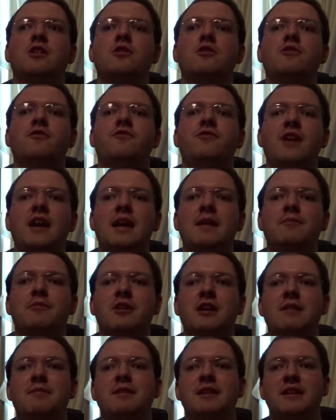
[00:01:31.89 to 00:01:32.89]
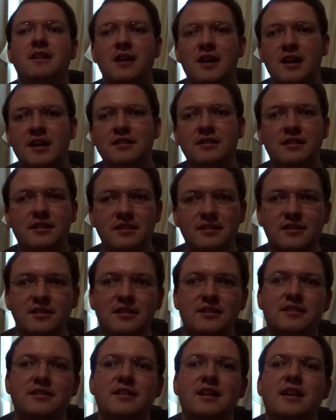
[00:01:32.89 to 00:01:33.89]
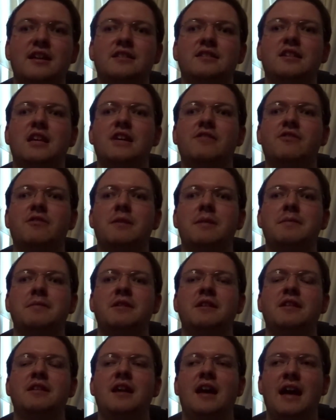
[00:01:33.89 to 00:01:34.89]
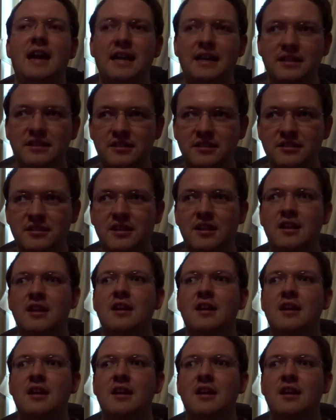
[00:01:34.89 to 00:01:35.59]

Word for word: whole family because of the success of Remember the Titans.